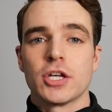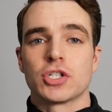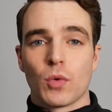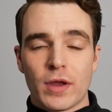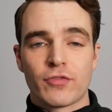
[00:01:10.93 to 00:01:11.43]

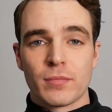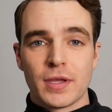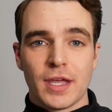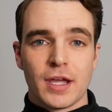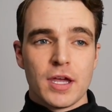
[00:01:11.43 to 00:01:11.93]
So it went from
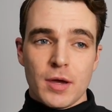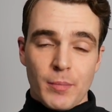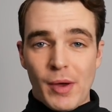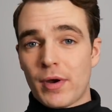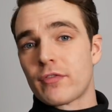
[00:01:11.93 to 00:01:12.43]
being
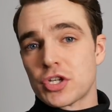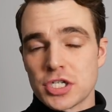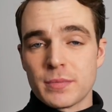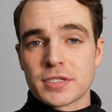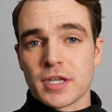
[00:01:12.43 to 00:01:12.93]
buy whatever the
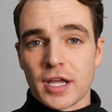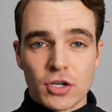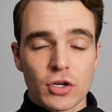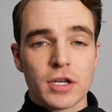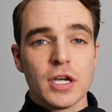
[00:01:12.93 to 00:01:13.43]
cheapest that I
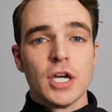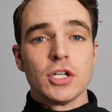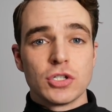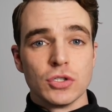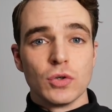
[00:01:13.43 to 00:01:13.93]
could
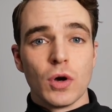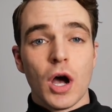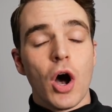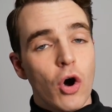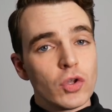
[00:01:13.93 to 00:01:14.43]

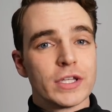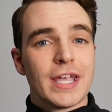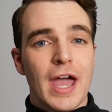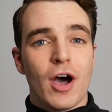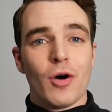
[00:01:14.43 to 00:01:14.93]
to holy
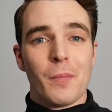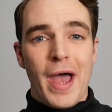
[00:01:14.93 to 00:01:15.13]
cow,